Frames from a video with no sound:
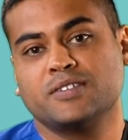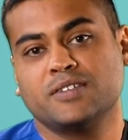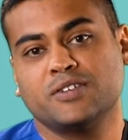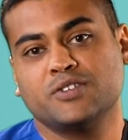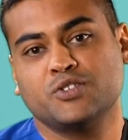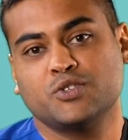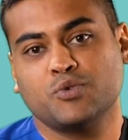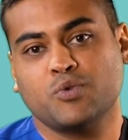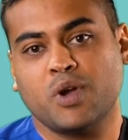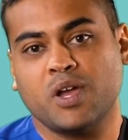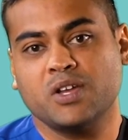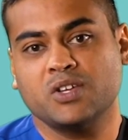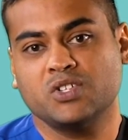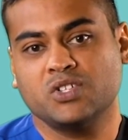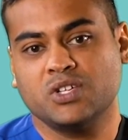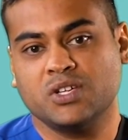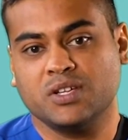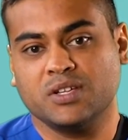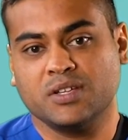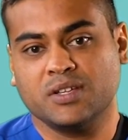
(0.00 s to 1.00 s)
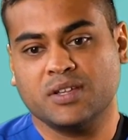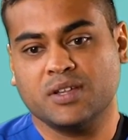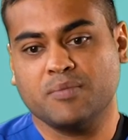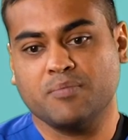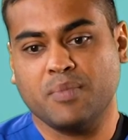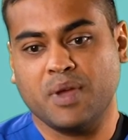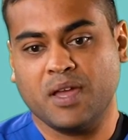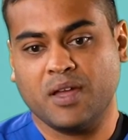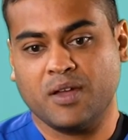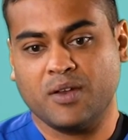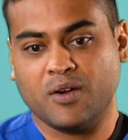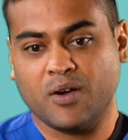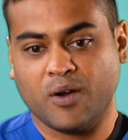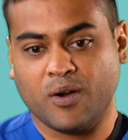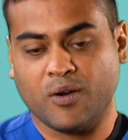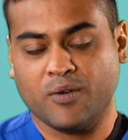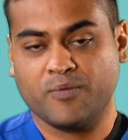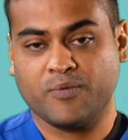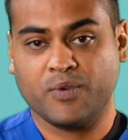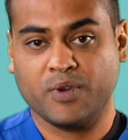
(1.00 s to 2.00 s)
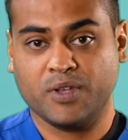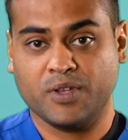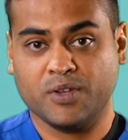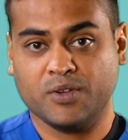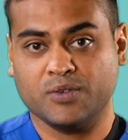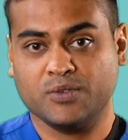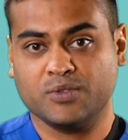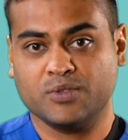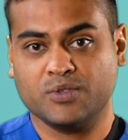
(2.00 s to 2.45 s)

situation make it hard for you